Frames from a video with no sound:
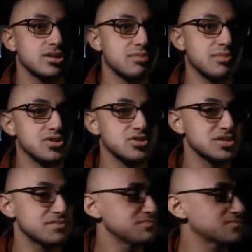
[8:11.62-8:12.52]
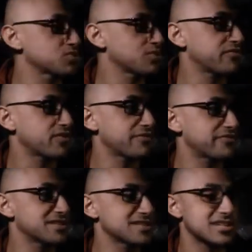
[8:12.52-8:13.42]
commercial gym, twenty-four hour
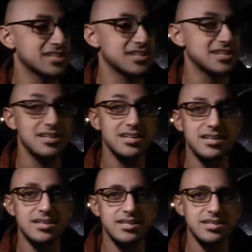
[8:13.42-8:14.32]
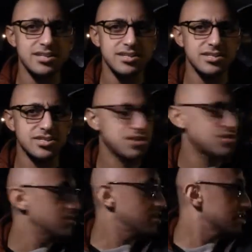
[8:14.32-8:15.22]
fitness today,
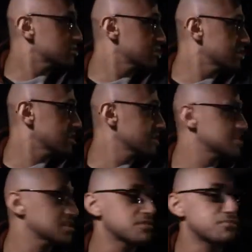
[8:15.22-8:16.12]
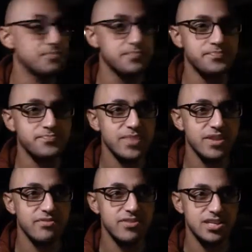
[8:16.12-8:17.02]
so I'll try and get some
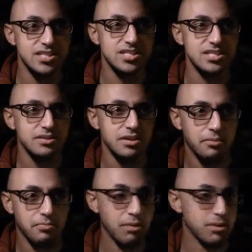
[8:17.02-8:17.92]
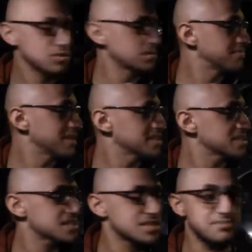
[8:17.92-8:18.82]
footage. Probably only
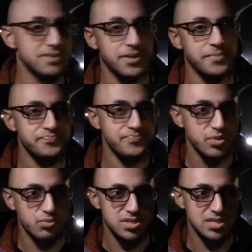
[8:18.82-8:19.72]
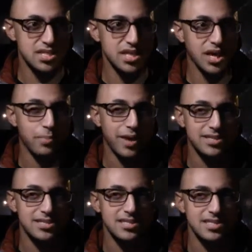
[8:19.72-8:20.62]
bench, but we'll see how
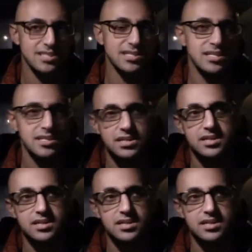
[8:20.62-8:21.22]
packed it is in there.